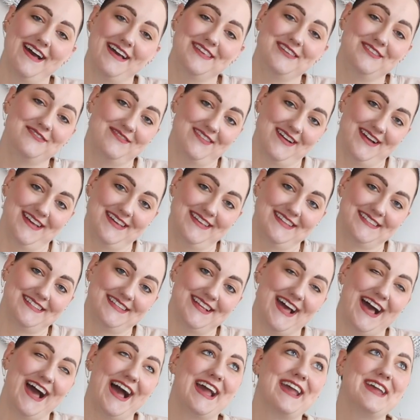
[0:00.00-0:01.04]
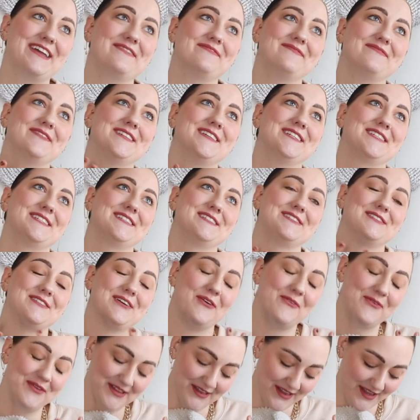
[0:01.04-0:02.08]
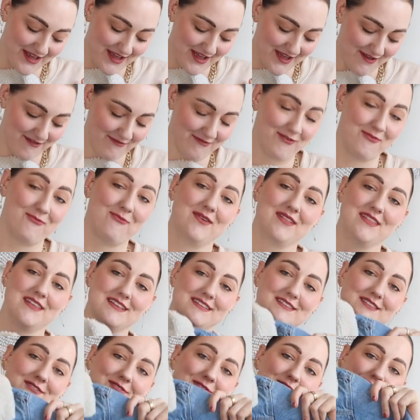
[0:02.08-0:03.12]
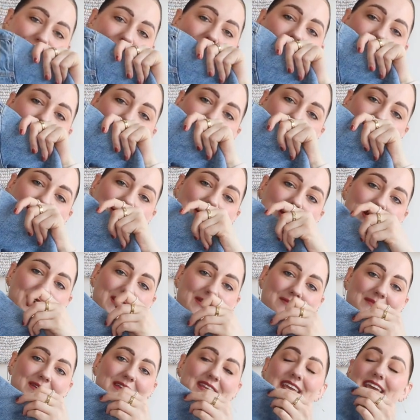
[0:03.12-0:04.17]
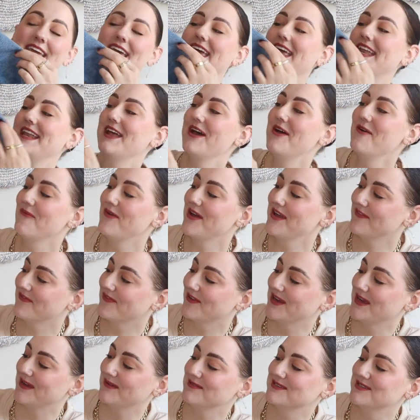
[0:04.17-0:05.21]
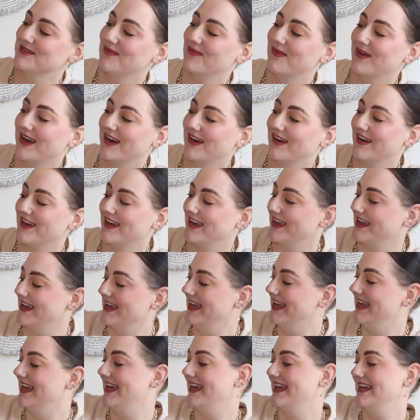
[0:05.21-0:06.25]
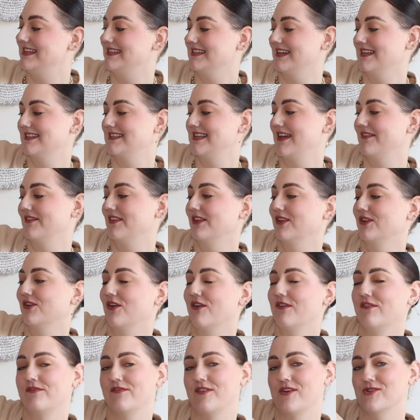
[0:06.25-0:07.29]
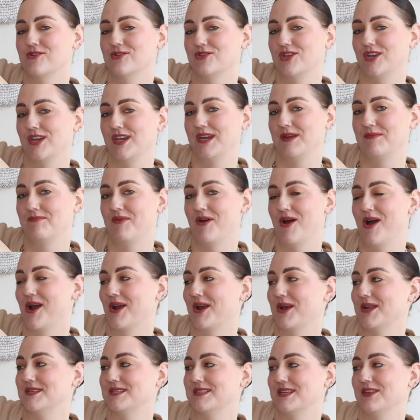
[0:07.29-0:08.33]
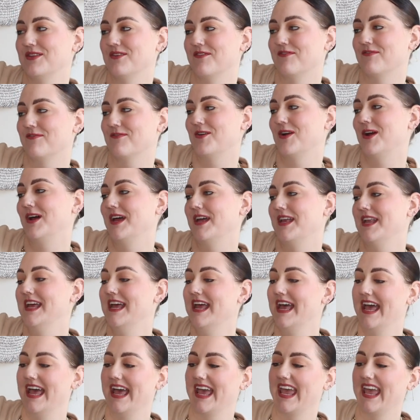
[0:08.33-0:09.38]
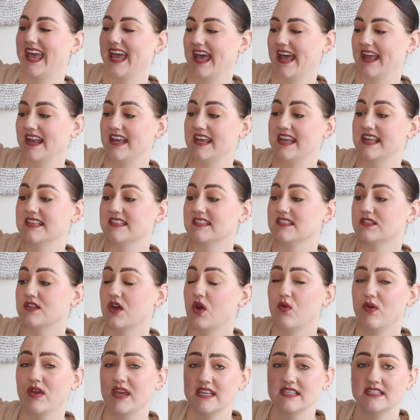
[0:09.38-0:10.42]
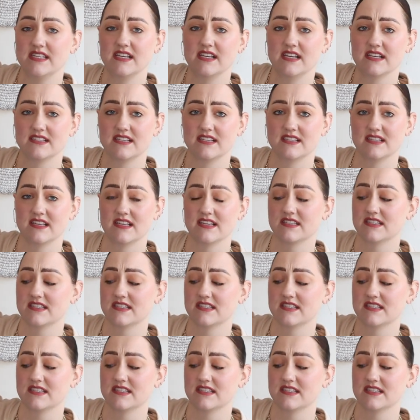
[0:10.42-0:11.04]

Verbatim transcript: You guys, I am so in love with this little jacket for him. Cannot wait for him to wear it. It does have the little functioning pockets in the front and it's so easy because it's a